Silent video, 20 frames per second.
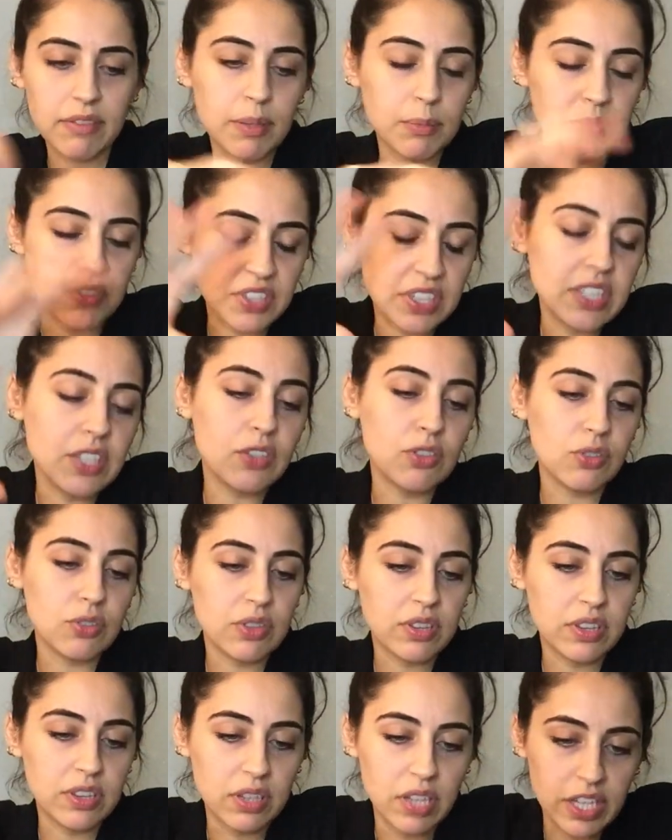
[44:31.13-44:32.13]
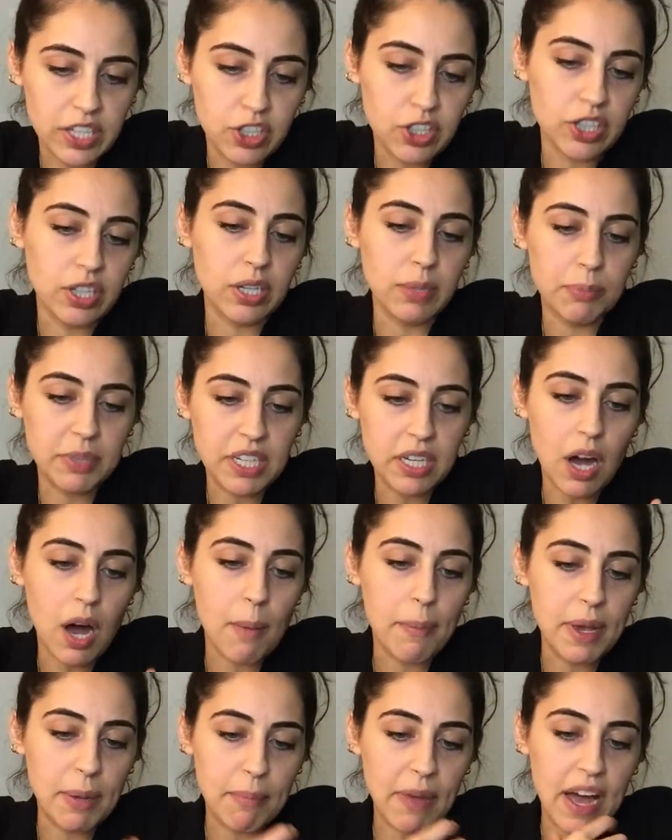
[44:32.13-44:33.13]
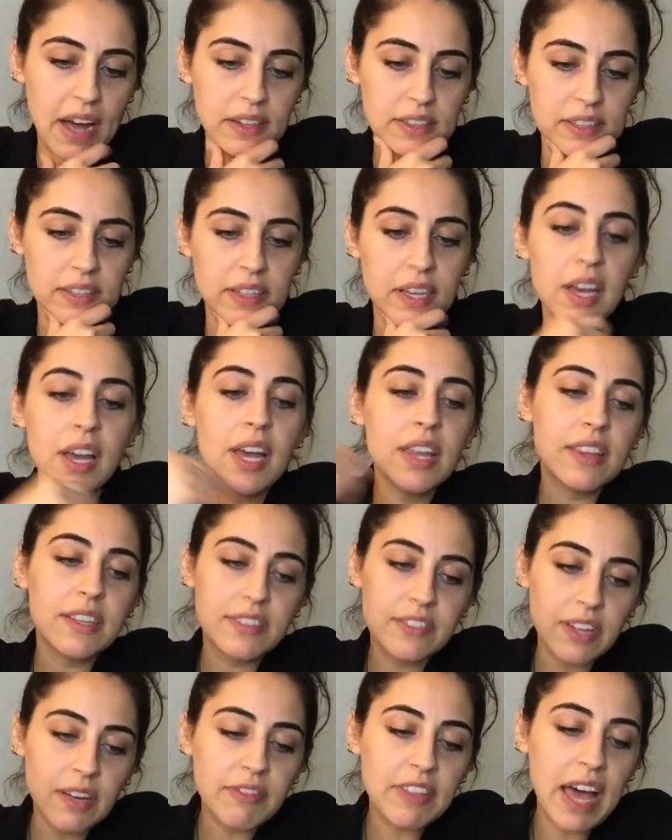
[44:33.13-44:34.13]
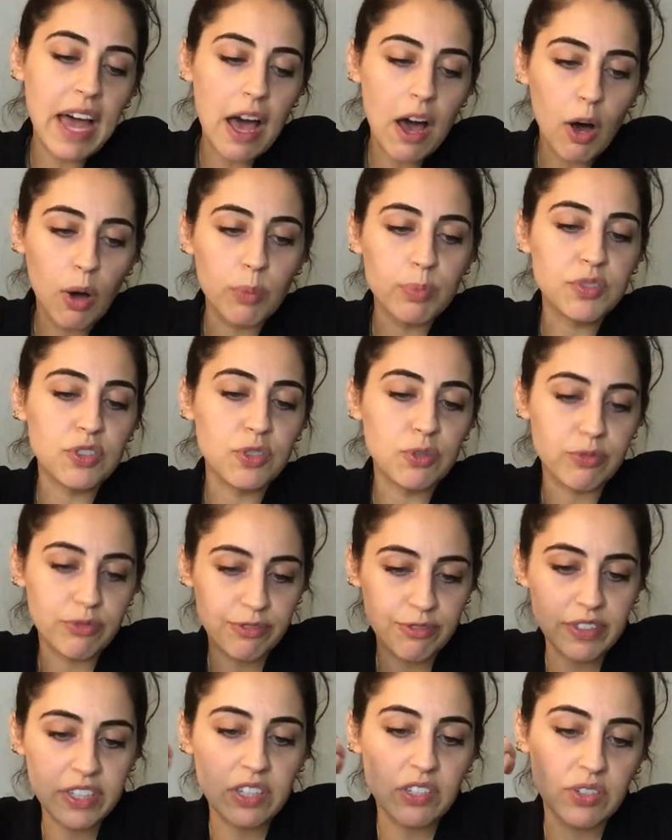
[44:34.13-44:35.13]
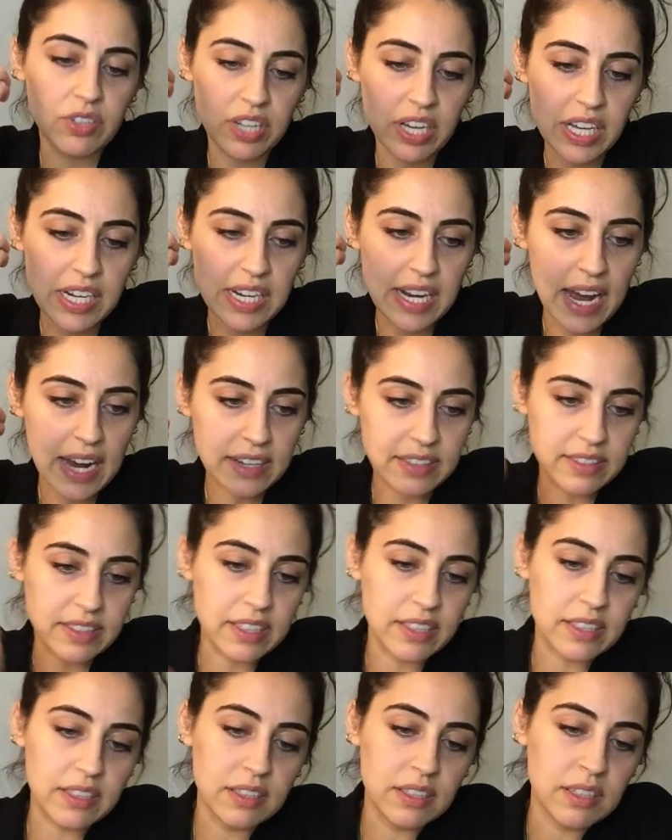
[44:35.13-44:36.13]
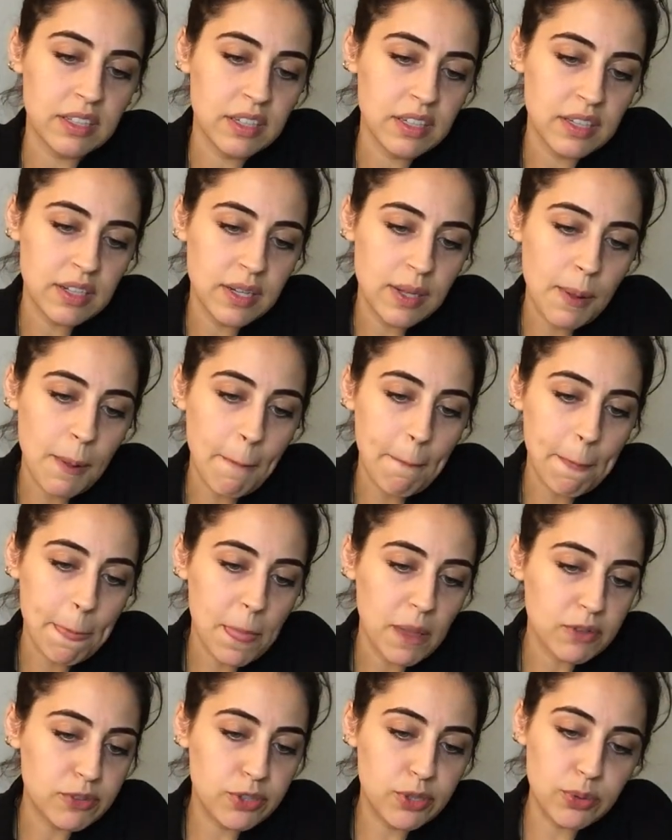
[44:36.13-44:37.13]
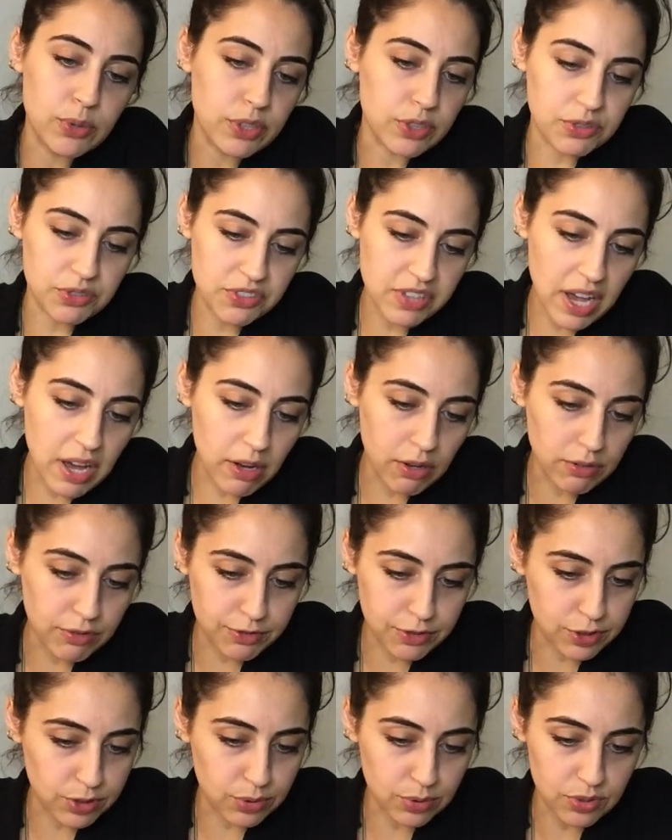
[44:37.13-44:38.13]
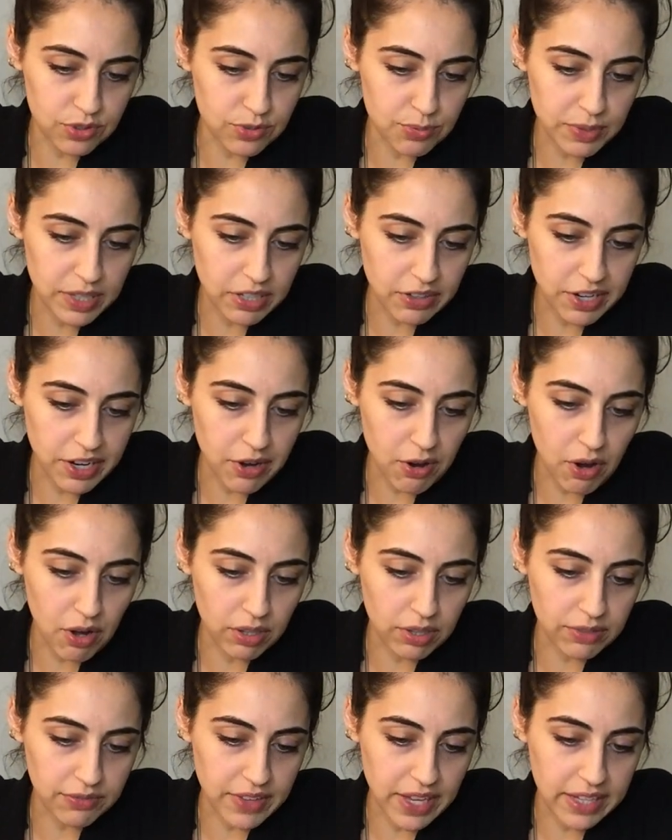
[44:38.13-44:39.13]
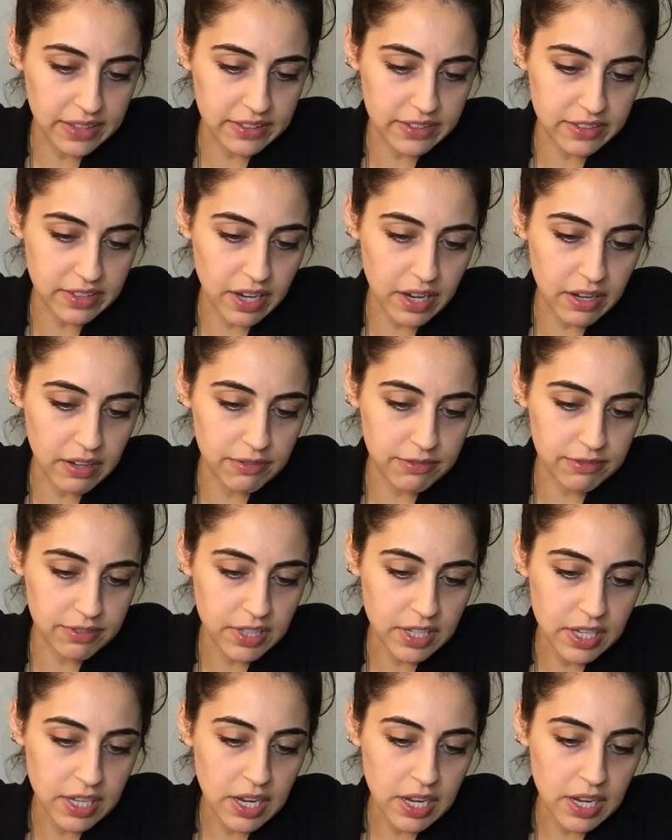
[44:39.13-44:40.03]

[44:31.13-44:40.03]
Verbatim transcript: I'm seeing you like you're going to be coming back to the, the stuff that helps you feel connected to yourself, to spirit, all of that stuff.